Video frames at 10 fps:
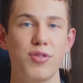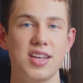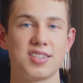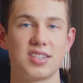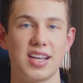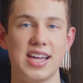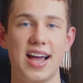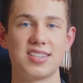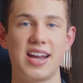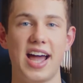this, he
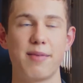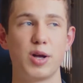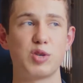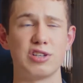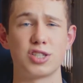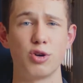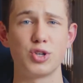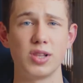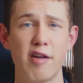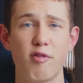hasn't had much of a
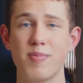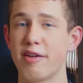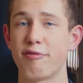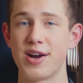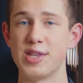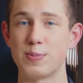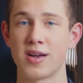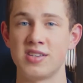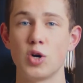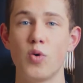social life or many friends,
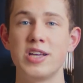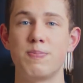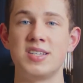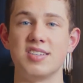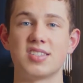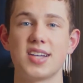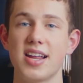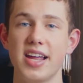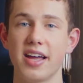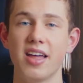because he's always busy
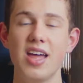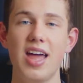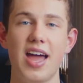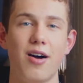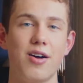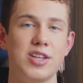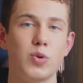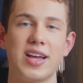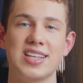studying, doing